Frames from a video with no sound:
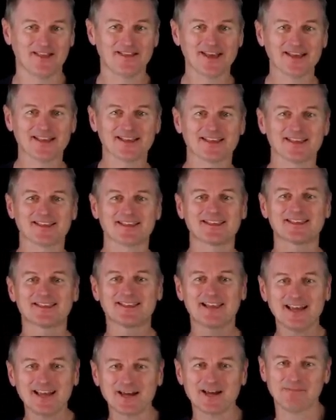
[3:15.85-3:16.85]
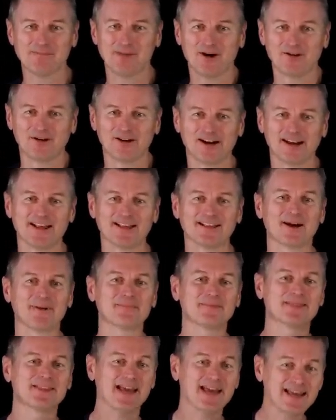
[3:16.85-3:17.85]
And that state component is
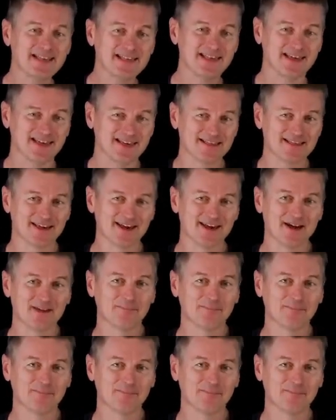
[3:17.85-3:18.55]
updated